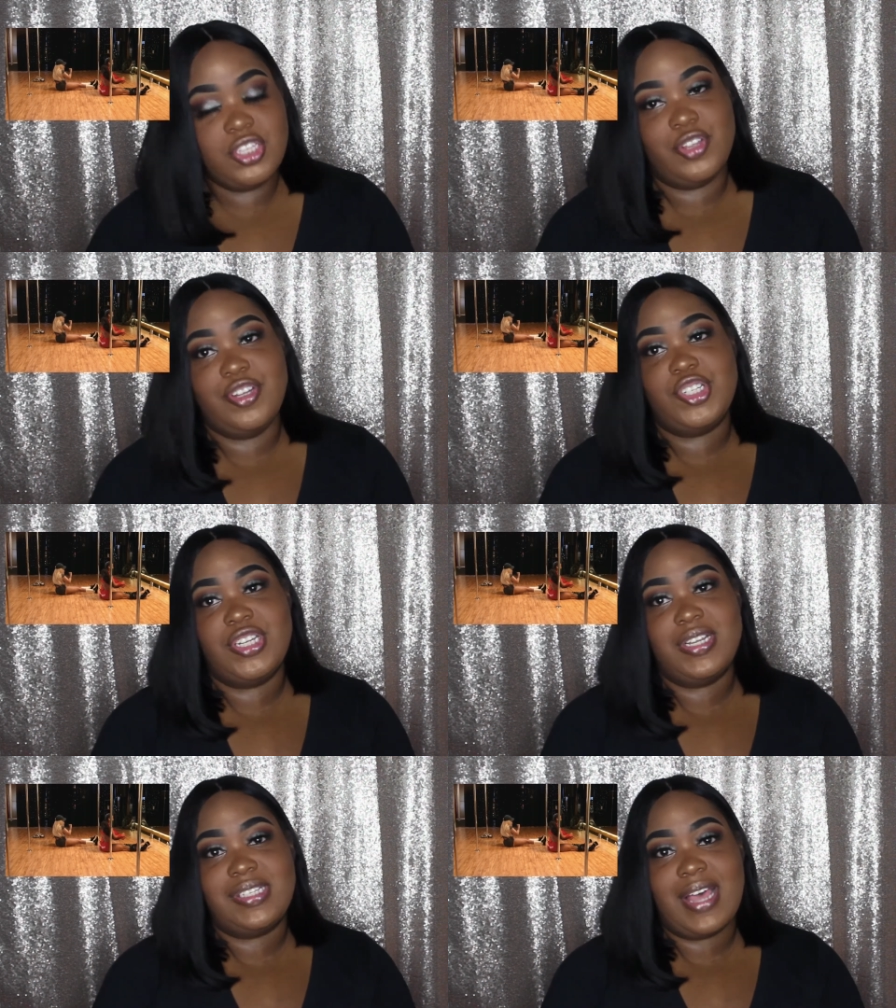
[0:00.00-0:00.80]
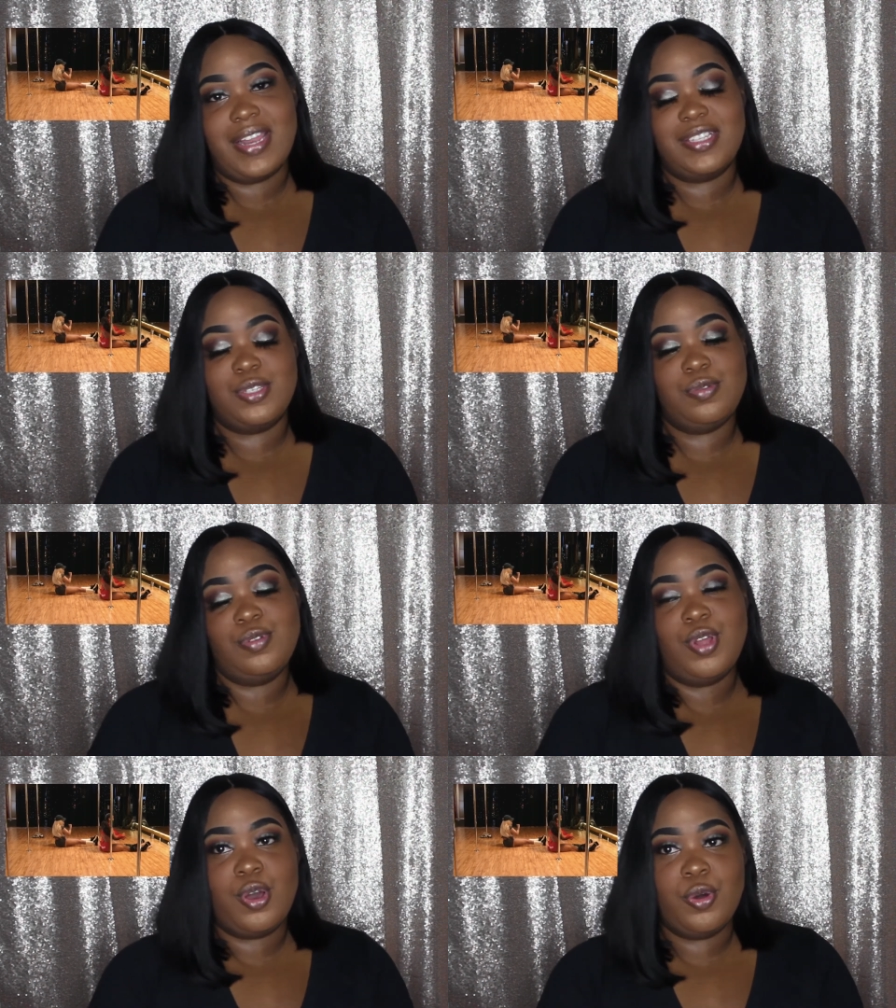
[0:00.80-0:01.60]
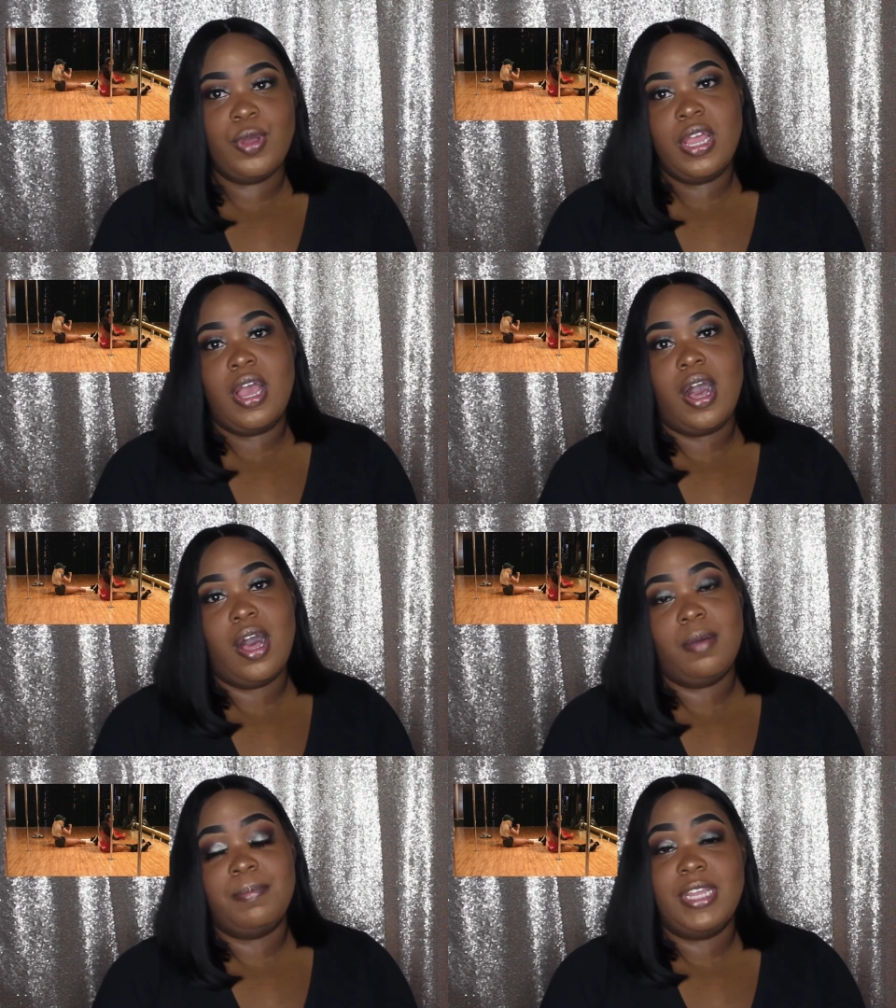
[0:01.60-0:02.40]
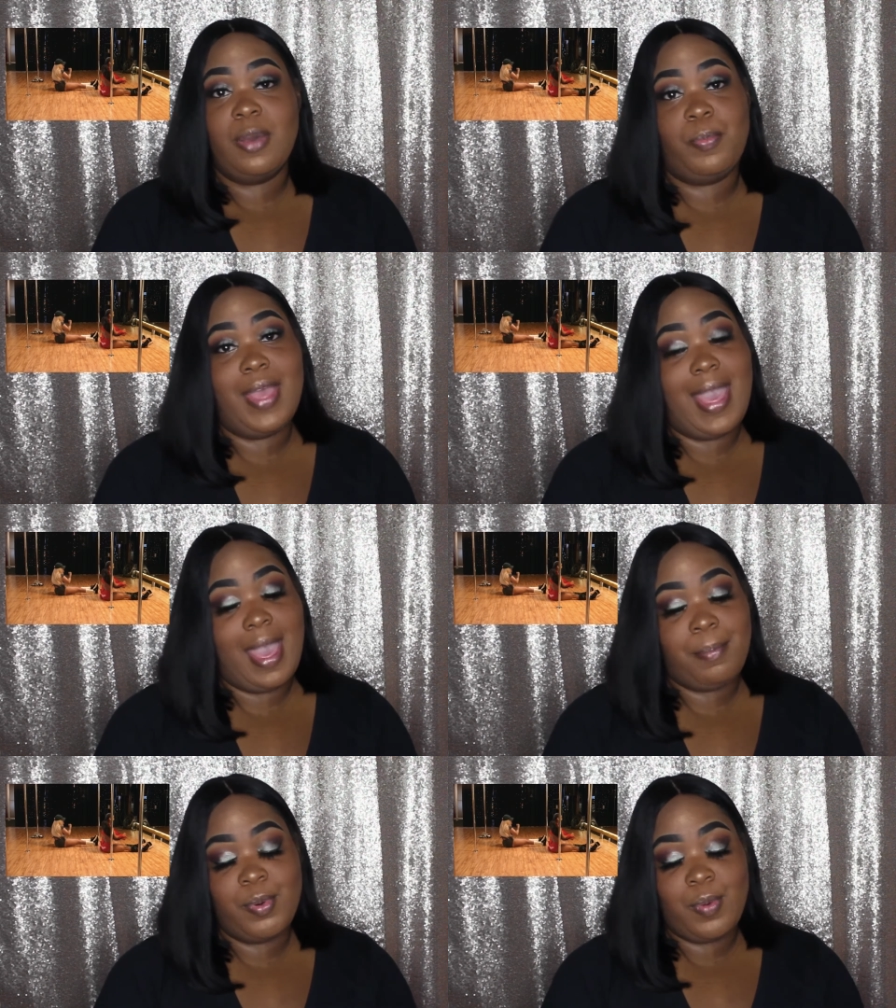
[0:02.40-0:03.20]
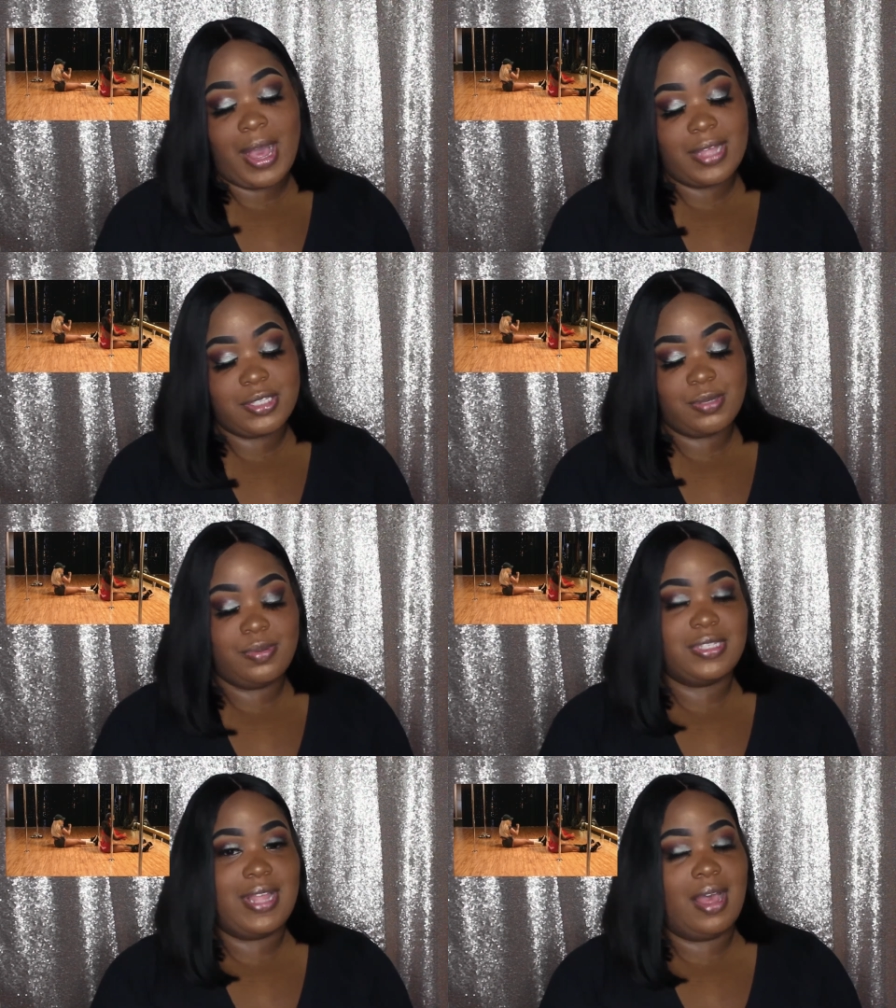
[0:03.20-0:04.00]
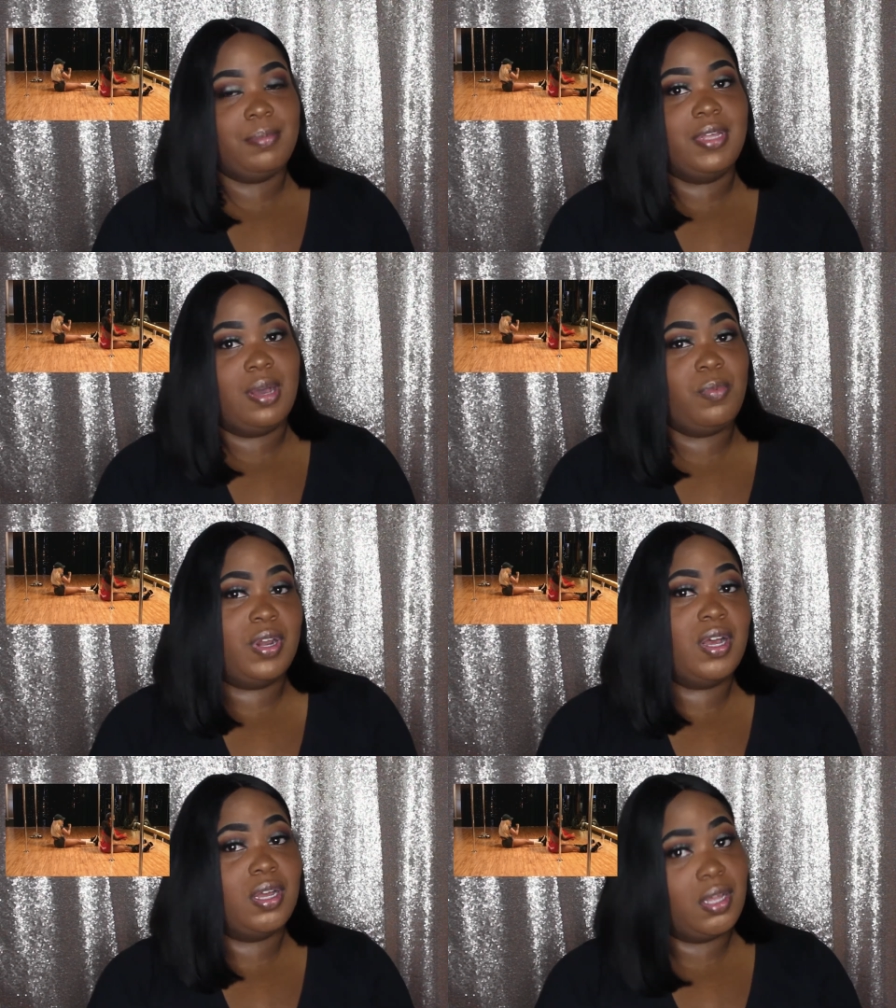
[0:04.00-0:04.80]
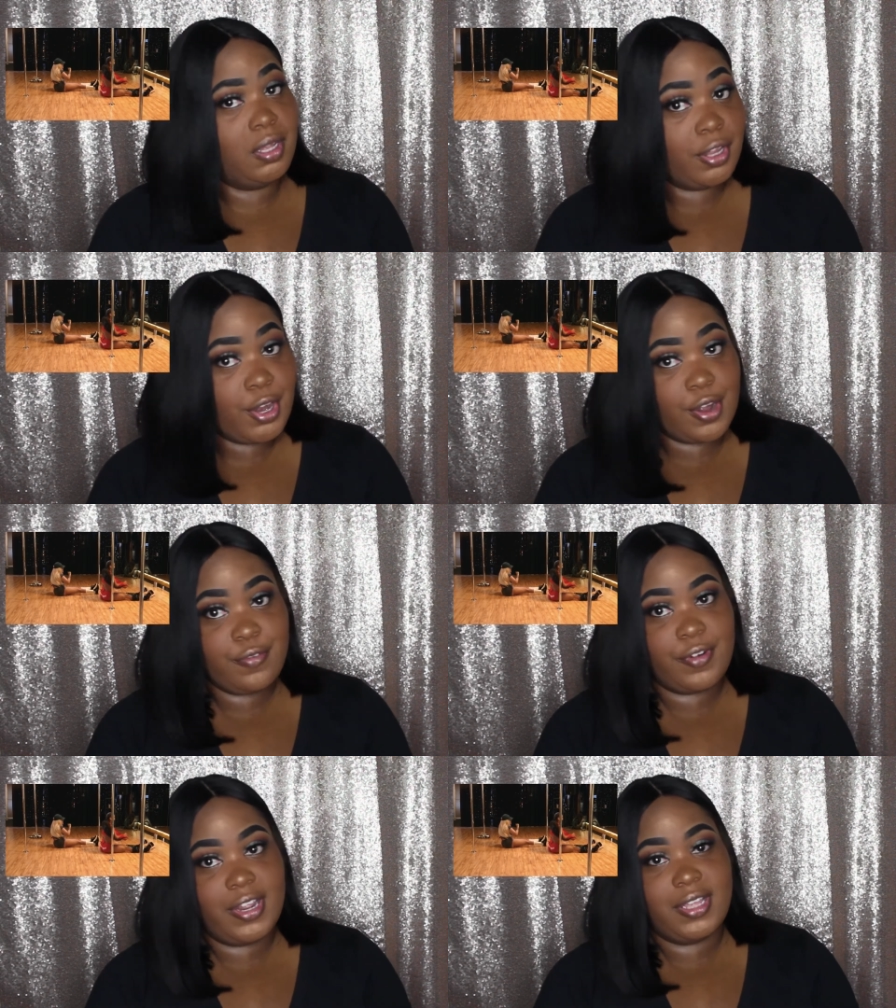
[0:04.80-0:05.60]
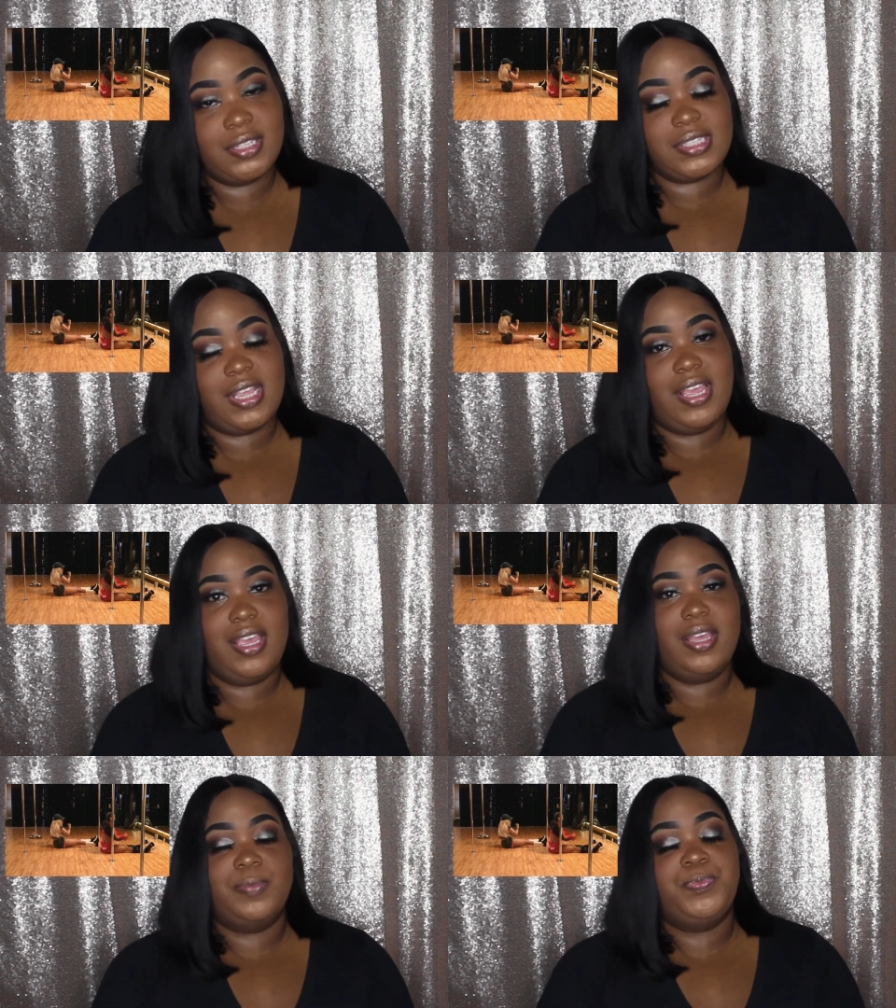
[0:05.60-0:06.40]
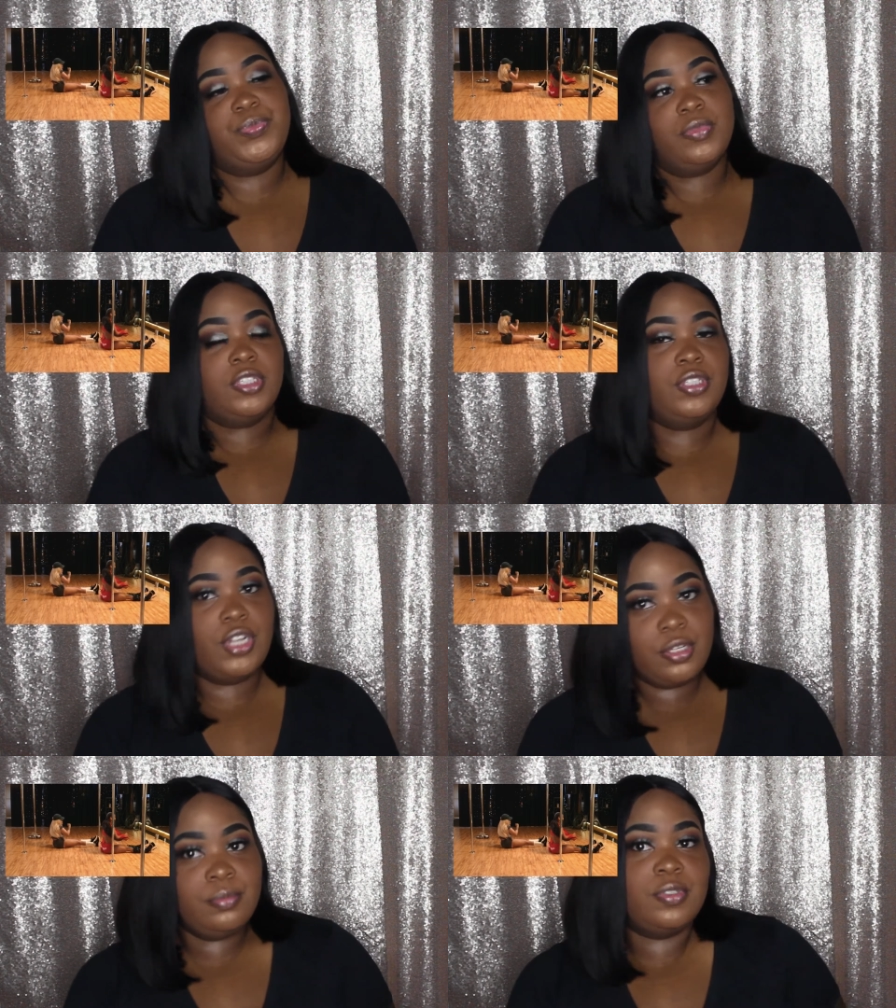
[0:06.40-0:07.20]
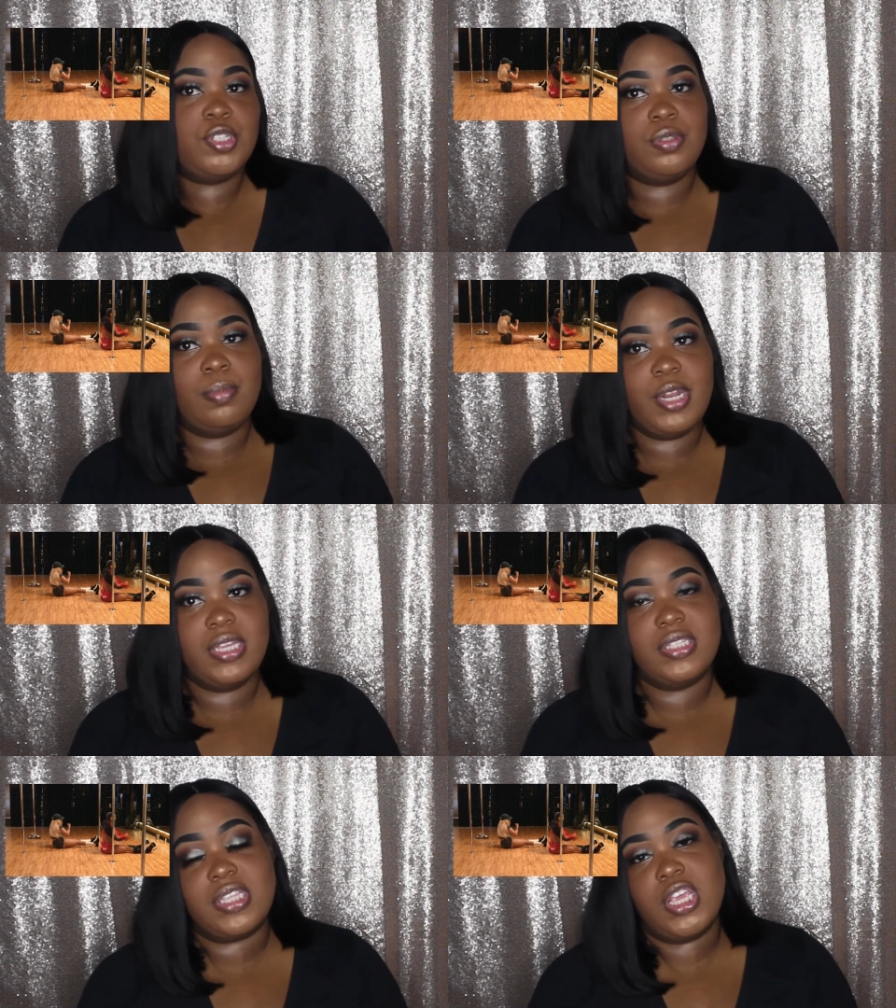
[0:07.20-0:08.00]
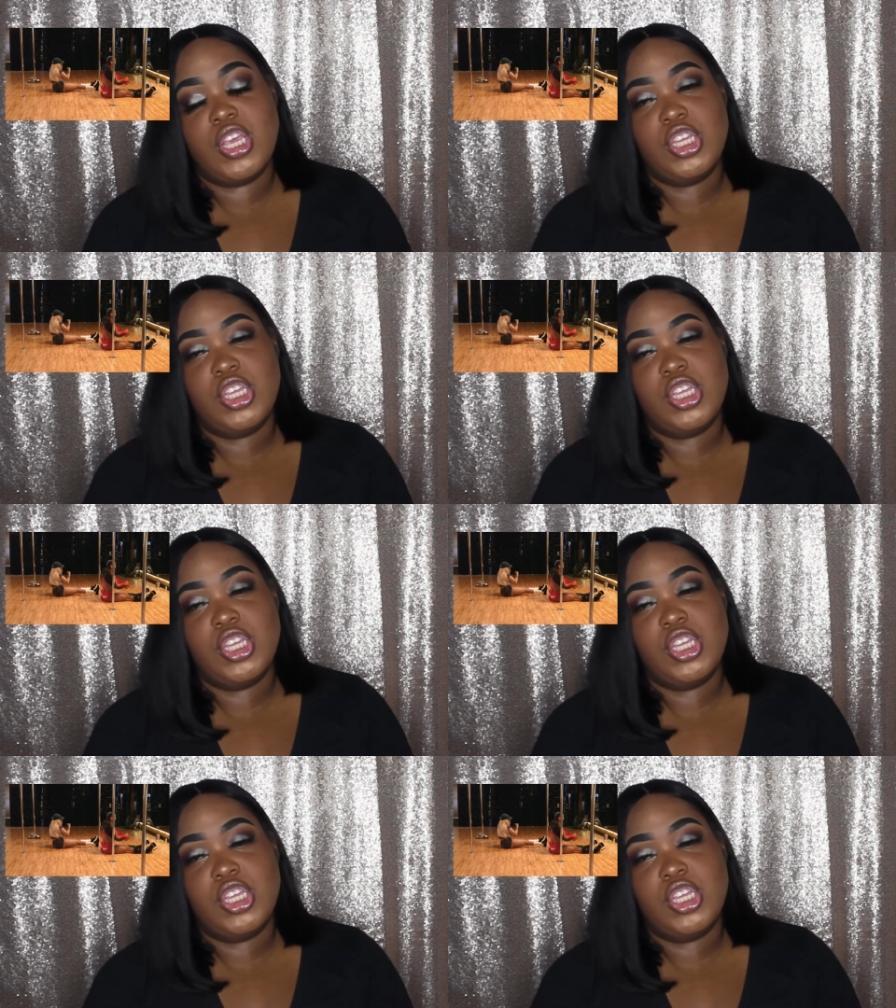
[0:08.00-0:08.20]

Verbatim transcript: So she decided to, you know, um, meet up with Apple Watts, who's now become one of her good, good girlfriends and, you know, shoot the breeze.